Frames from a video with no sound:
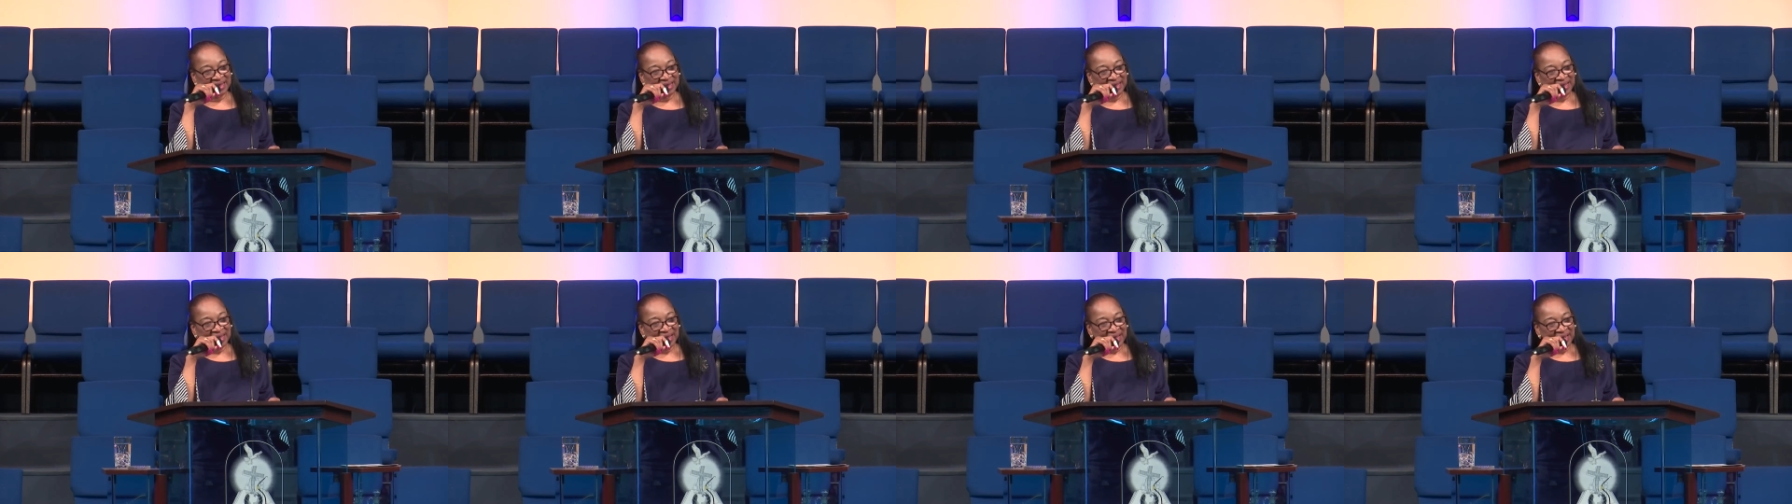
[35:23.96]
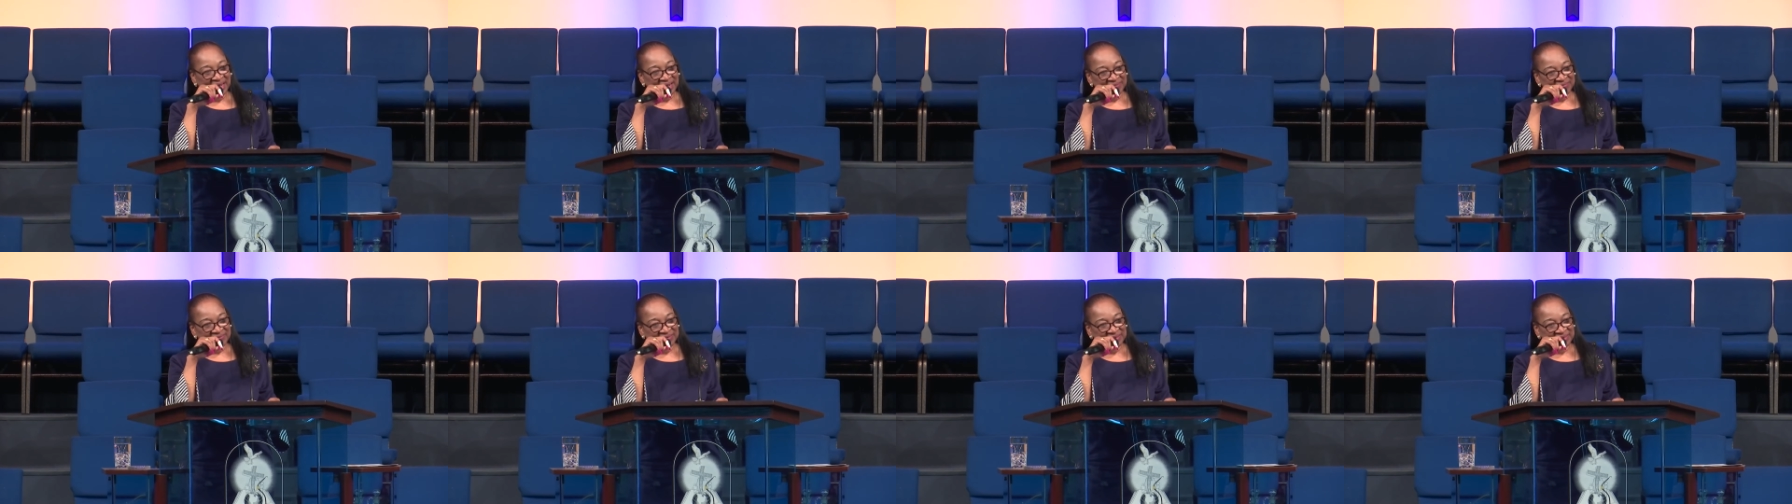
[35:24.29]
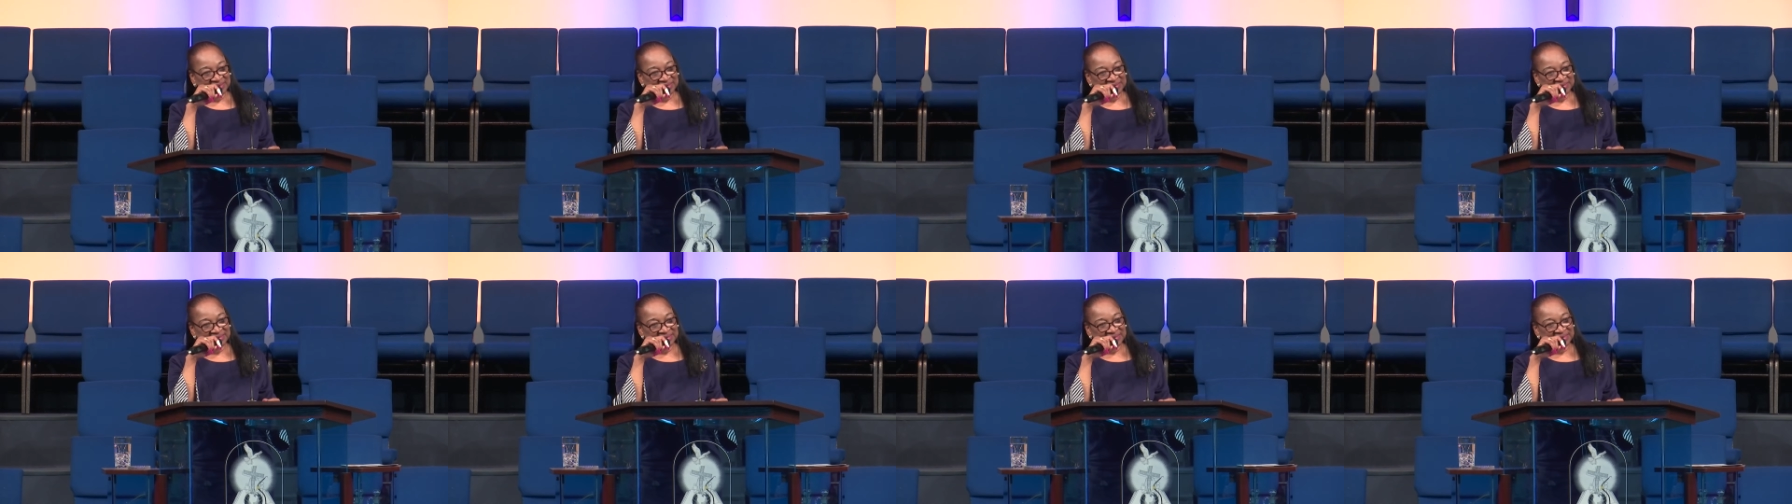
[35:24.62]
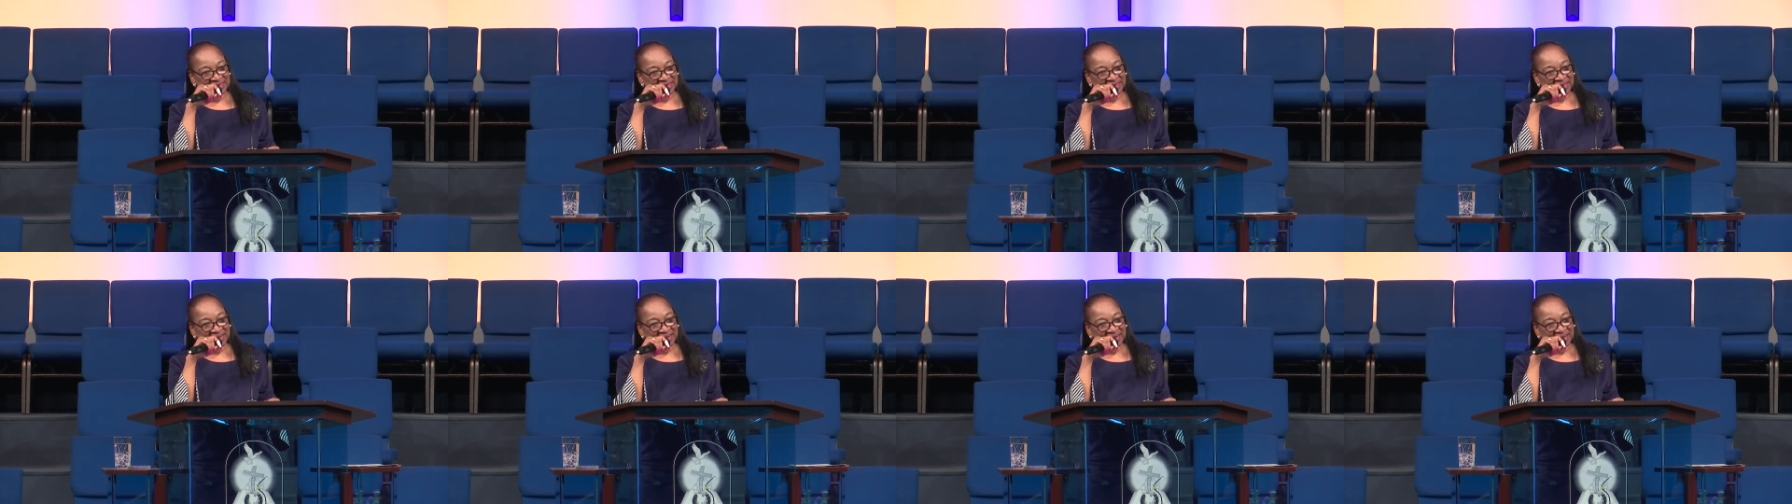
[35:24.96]
after he
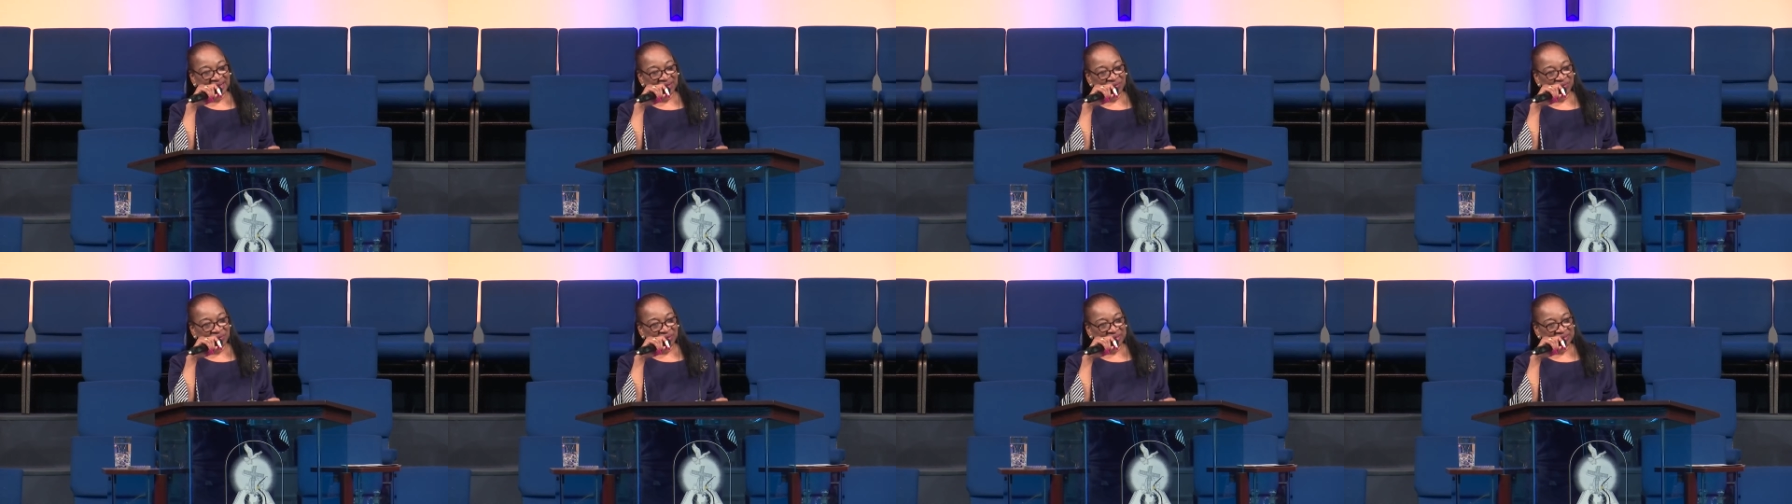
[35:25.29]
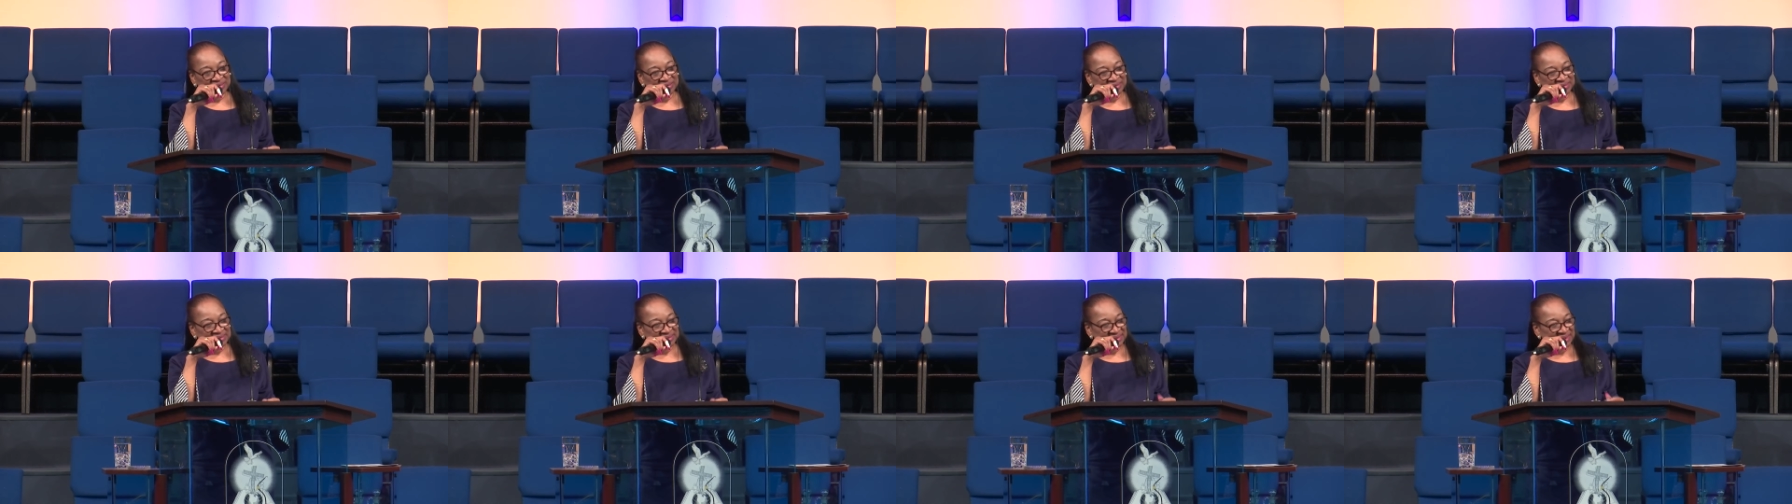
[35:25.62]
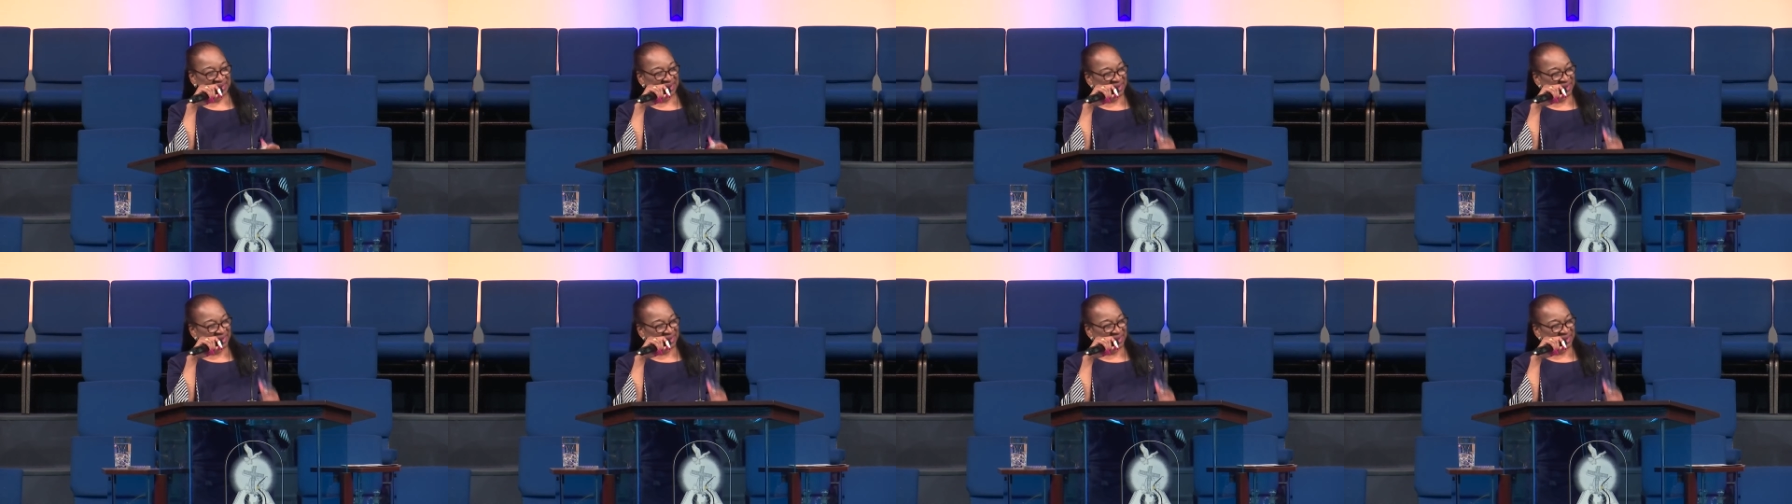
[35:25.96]
said, I want to see,